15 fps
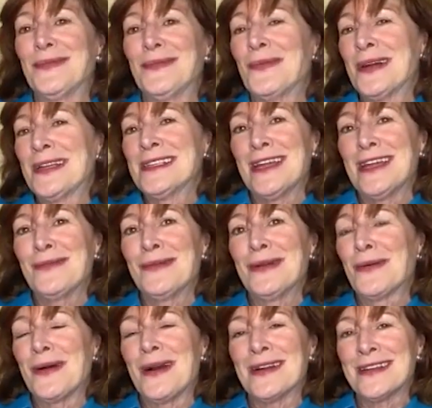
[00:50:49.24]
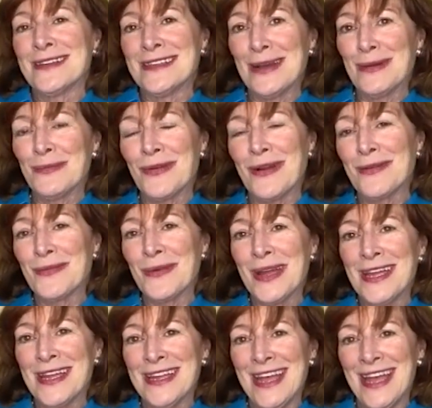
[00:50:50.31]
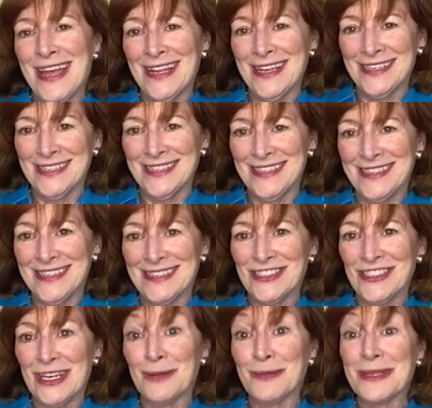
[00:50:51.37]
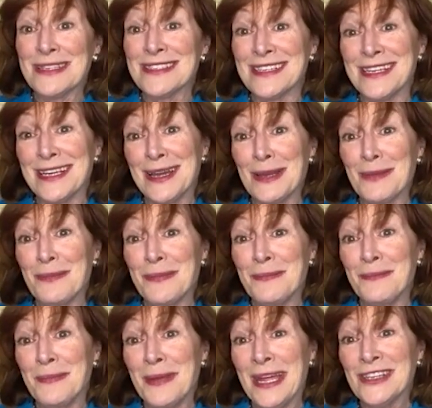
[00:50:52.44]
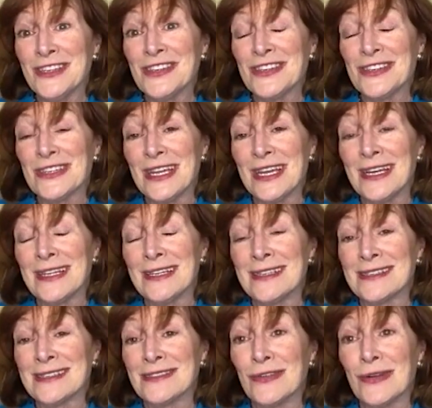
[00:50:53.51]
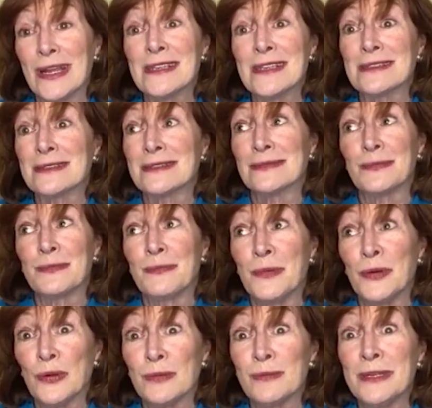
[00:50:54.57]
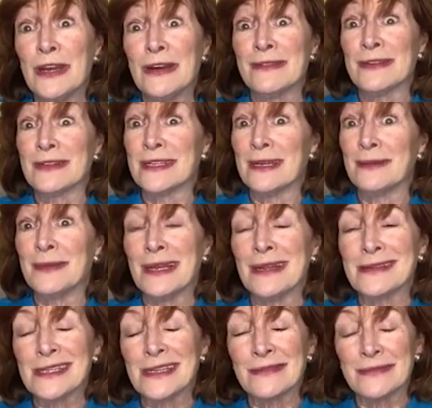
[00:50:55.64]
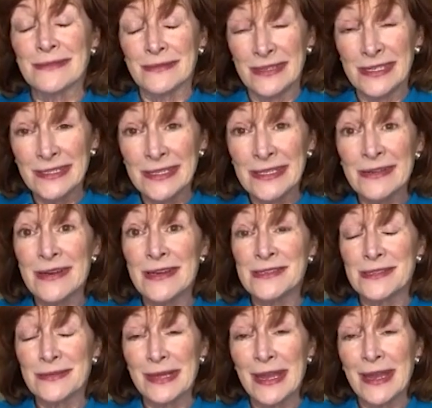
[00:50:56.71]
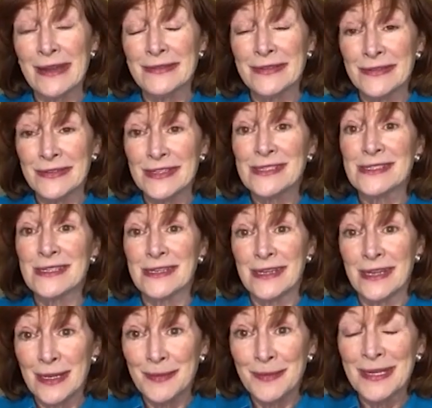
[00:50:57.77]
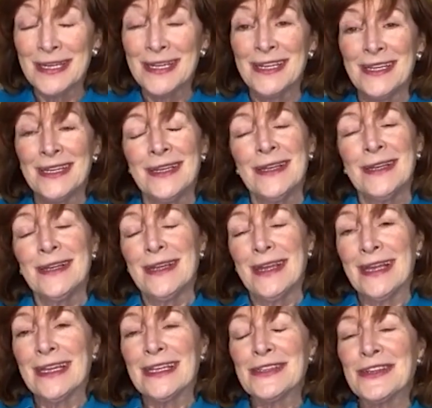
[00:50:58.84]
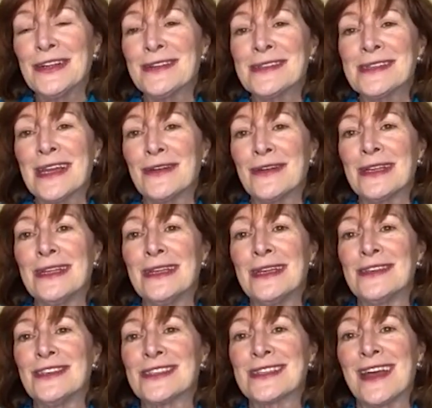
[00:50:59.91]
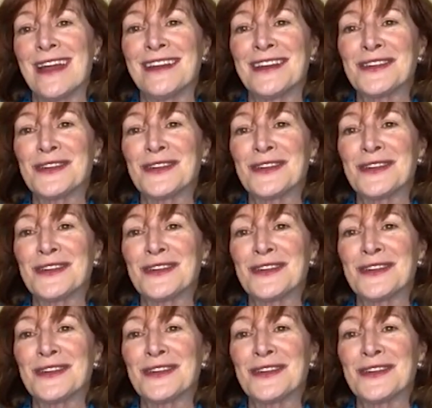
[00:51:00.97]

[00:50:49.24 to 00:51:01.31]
One day we were walking down Broadway, and this gentleman sitting on a bench, and Grace pulled me over to him. And I was like, really, Grace, do we have to? And she said, yep. And it turns out he had just gotten a